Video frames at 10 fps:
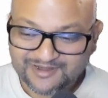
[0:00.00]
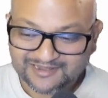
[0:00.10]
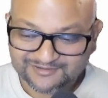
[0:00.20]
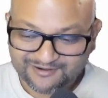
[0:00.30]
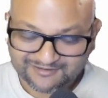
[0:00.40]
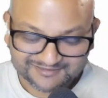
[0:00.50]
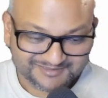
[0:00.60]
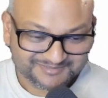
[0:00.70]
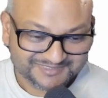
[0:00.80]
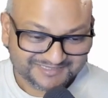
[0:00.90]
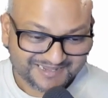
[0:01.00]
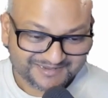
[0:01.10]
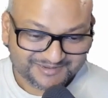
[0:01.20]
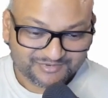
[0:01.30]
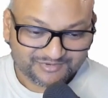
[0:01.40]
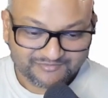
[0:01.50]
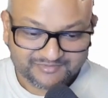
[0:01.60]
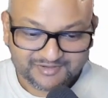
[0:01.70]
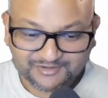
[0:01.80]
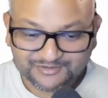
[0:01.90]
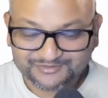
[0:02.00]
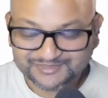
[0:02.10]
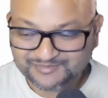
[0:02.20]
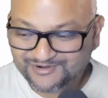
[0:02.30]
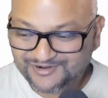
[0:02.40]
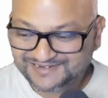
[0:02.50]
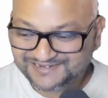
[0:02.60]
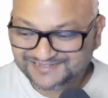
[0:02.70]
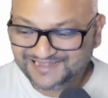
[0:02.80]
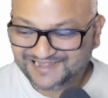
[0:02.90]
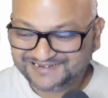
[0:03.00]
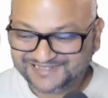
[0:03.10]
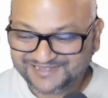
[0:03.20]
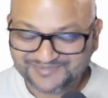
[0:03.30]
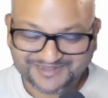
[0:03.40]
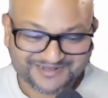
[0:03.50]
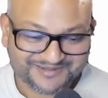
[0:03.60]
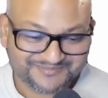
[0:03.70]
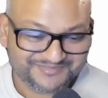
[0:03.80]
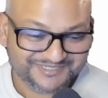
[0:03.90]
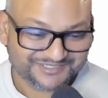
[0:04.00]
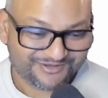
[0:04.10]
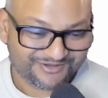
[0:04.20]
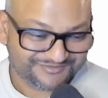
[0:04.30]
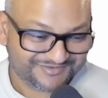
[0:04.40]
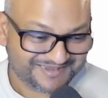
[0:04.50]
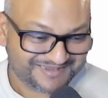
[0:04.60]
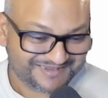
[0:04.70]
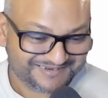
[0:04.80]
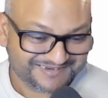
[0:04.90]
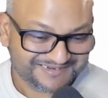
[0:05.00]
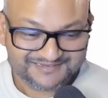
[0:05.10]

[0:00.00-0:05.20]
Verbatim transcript: algorithms getting improved to the point that they become solved in